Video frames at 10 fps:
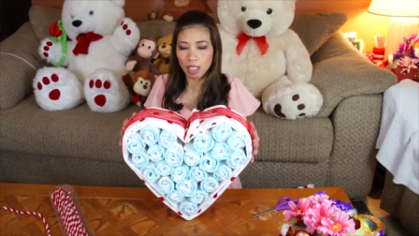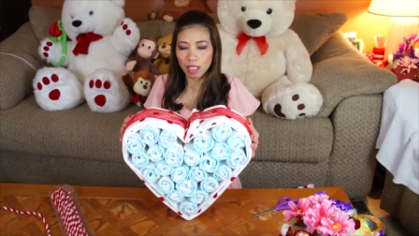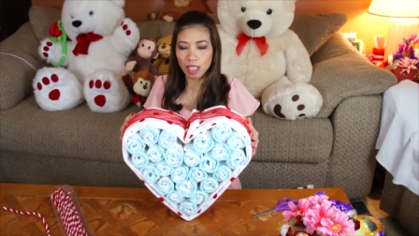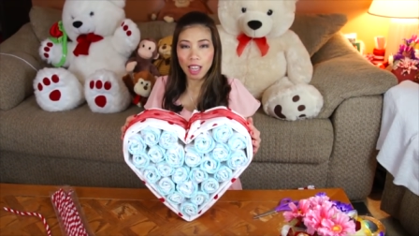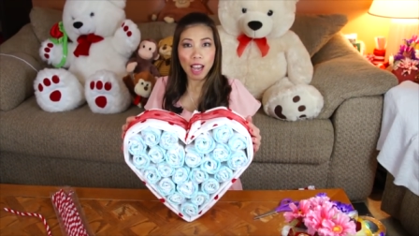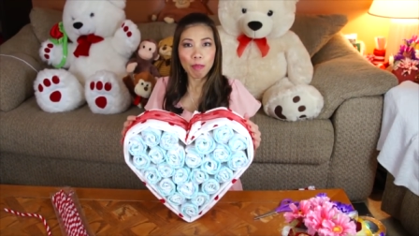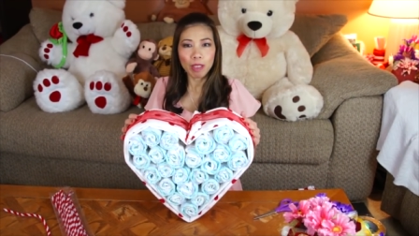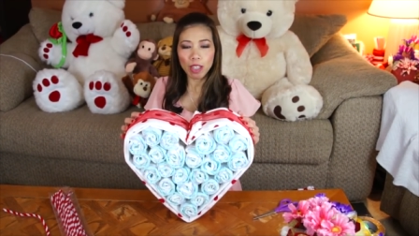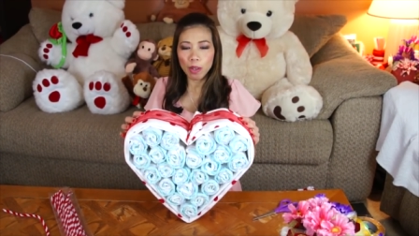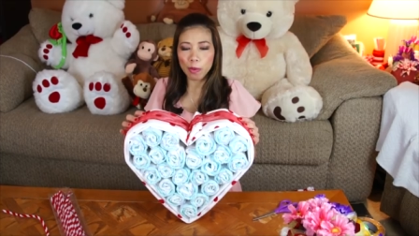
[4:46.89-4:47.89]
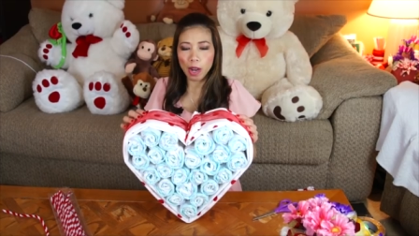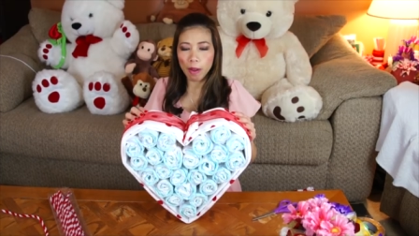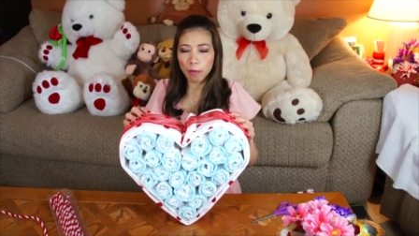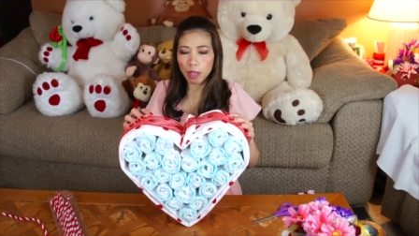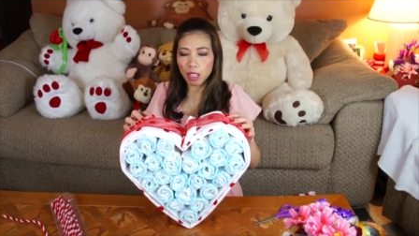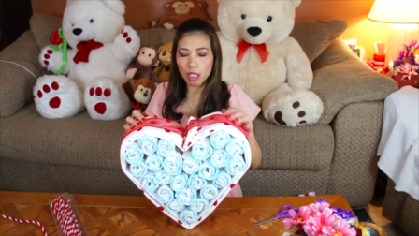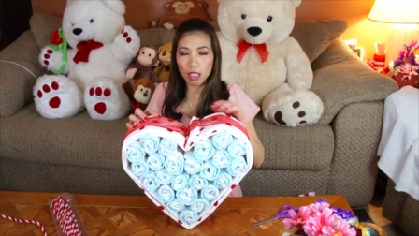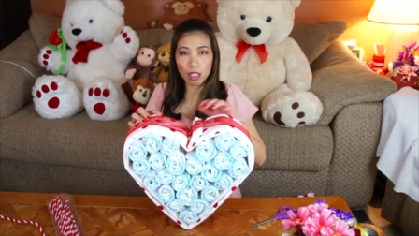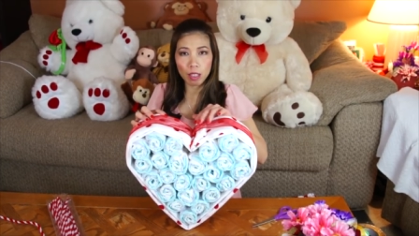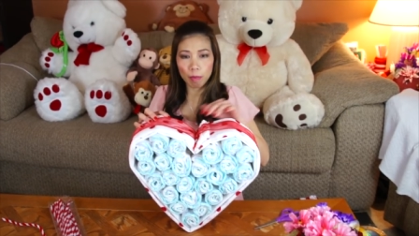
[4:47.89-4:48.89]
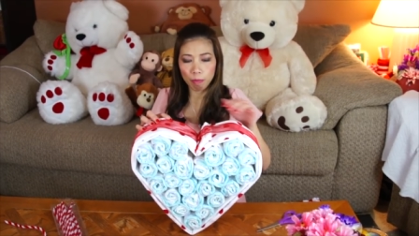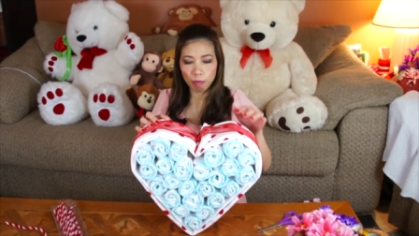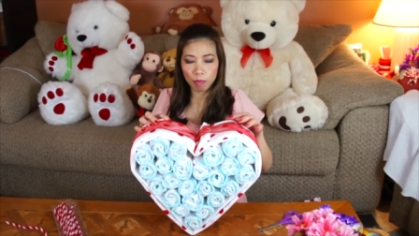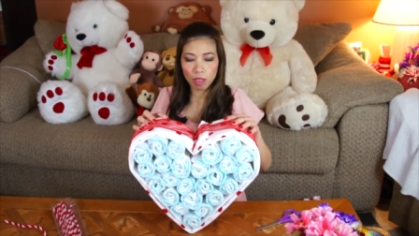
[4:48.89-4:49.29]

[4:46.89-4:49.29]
See, after I wrap with the, um,